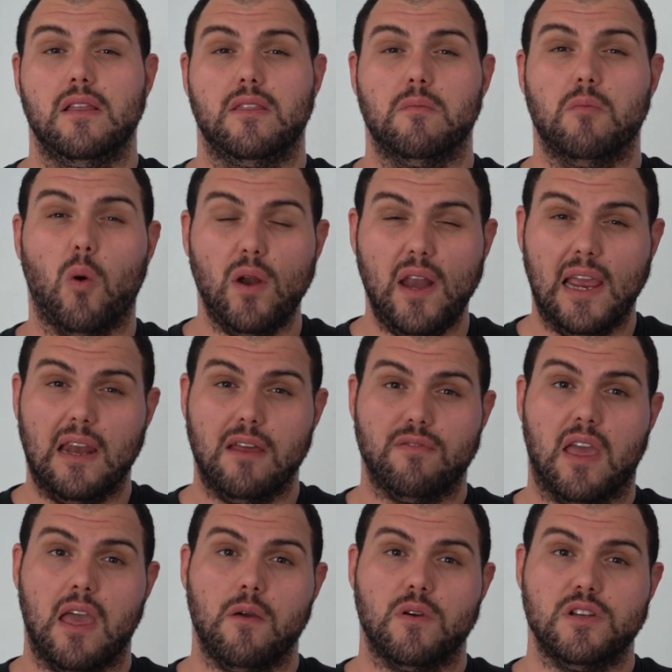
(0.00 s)
the more
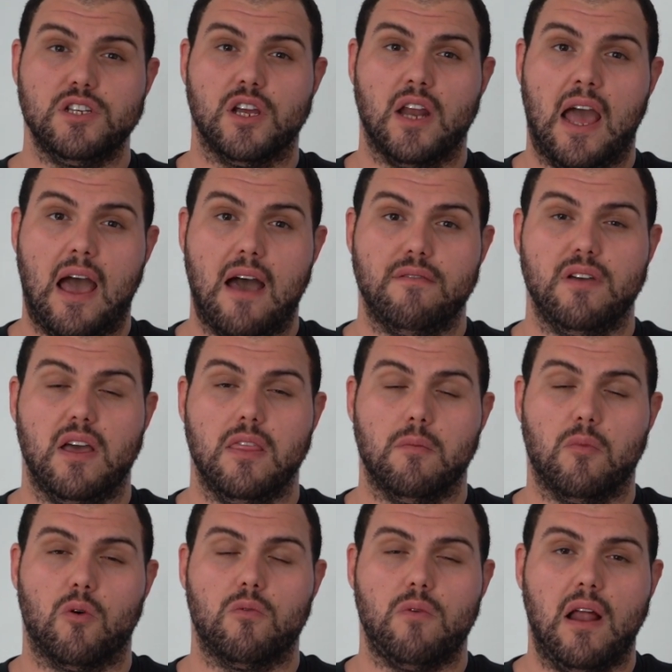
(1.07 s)
negative keywords you're going to have and the
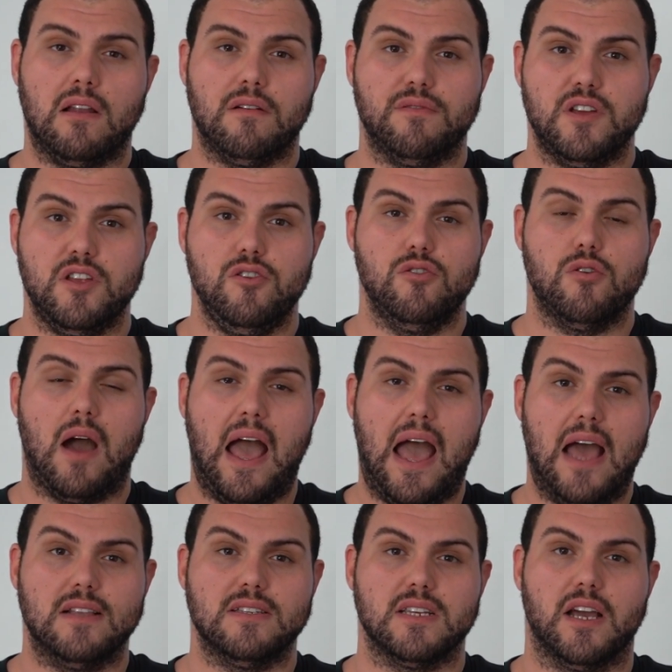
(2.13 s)
more relevant your
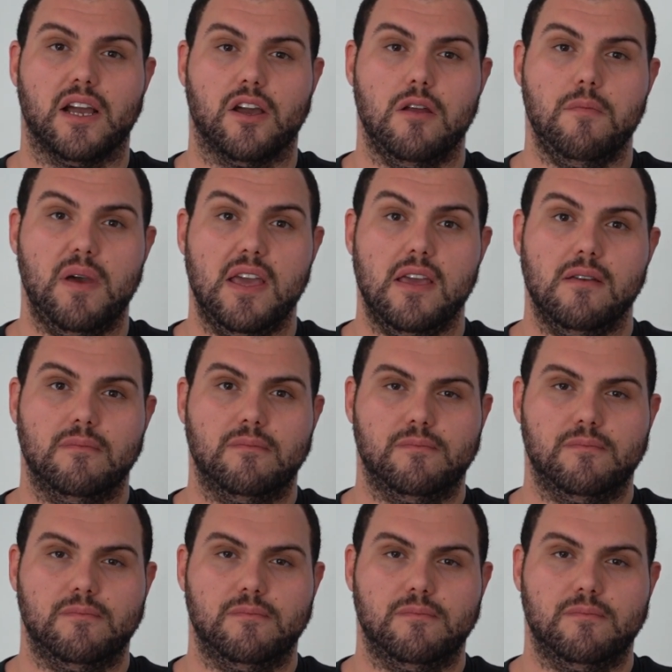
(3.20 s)
ads are going to be.